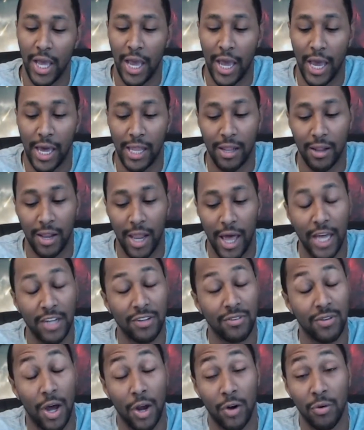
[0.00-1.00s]
And the
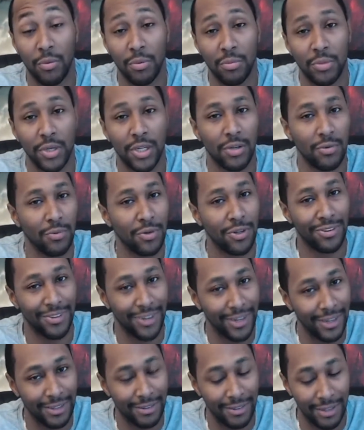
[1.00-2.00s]
last honorable mention, which,
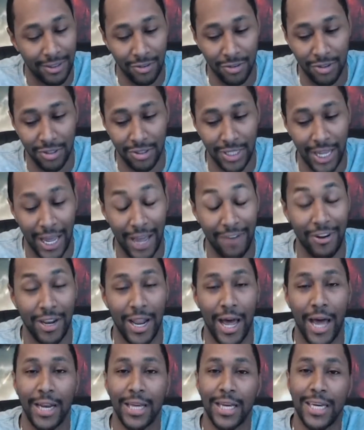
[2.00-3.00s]
as you can see, I have a
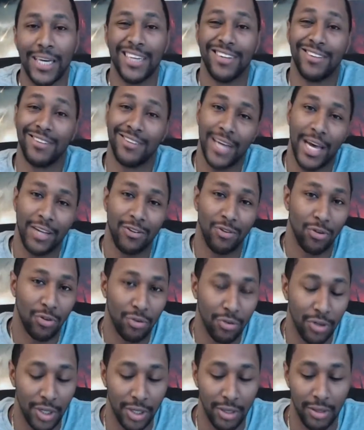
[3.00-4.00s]
lot, is Assassin's
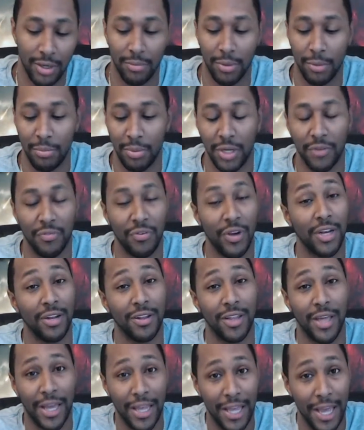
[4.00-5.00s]
Creed. I'm a big fan of
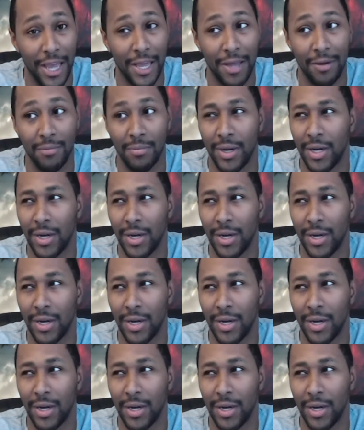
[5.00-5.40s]
that game.